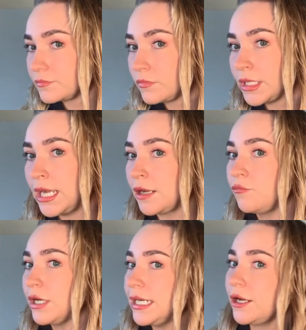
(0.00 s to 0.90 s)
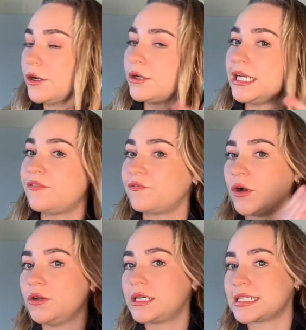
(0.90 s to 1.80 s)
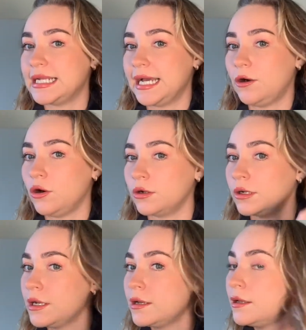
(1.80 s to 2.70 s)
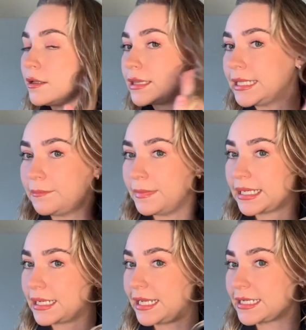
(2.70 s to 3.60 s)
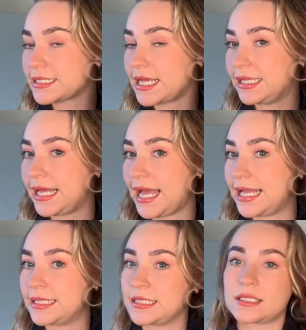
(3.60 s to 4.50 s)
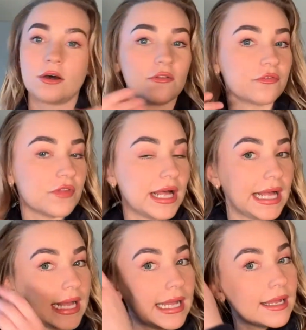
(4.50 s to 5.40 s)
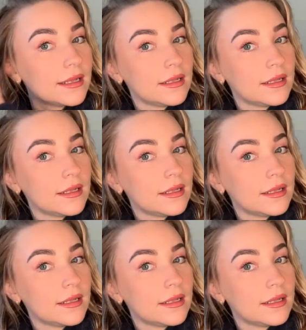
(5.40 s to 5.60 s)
and I'm really only focusing it on the mid-lengths and the ends of the hair.